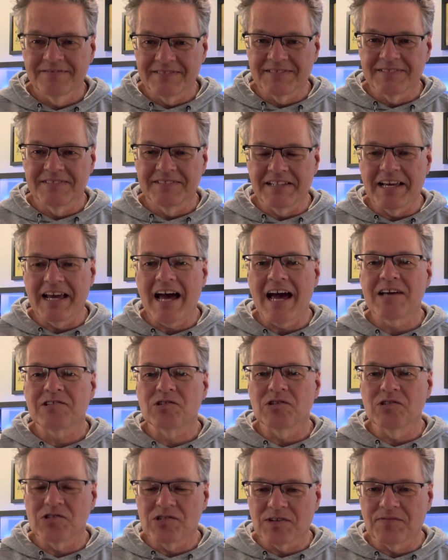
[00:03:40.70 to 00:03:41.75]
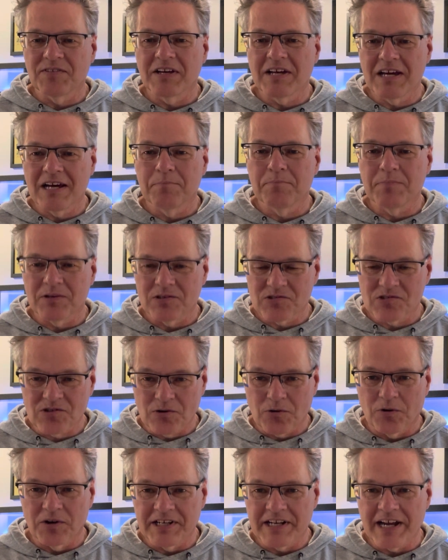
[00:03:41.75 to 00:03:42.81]
the essence of the Hip is
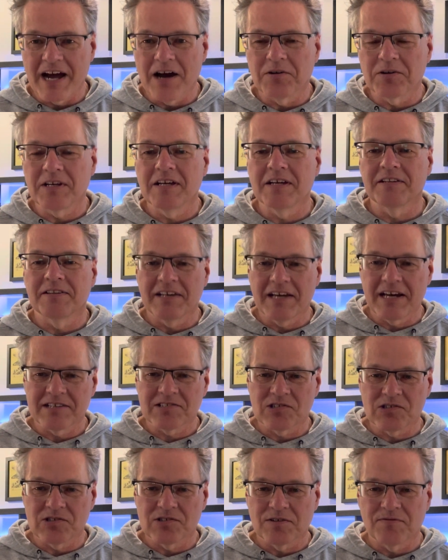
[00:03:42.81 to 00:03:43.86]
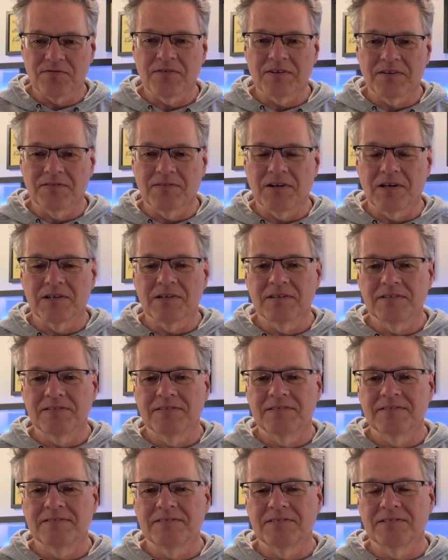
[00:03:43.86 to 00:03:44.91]
Gord Downie, and the essence of the
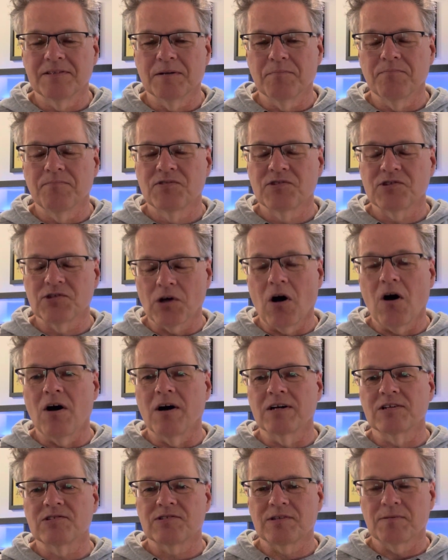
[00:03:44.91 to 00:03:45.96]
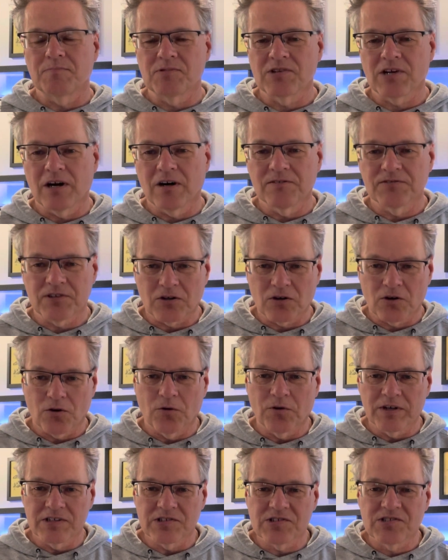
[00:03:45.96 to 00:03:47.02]
songs themselves are
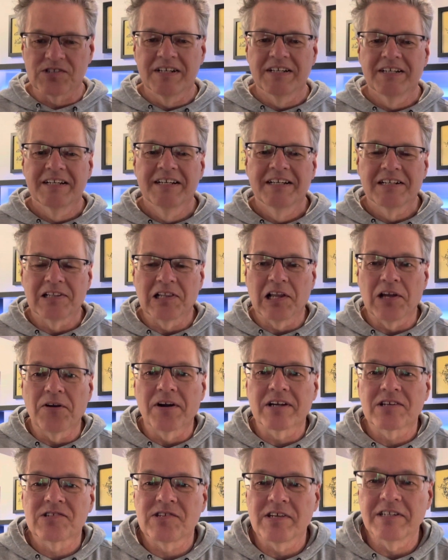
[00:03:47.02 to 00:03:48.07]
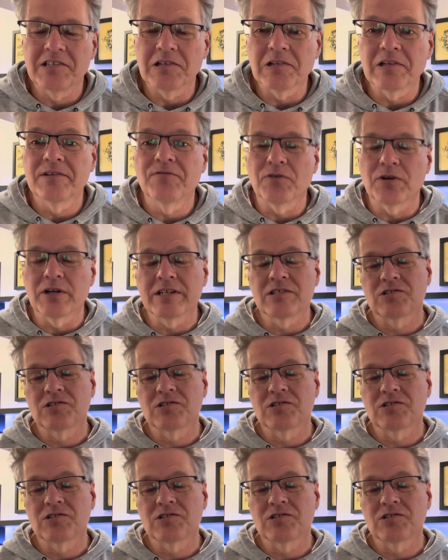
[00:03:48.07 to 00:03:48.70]
Gord's lyrics and delivery.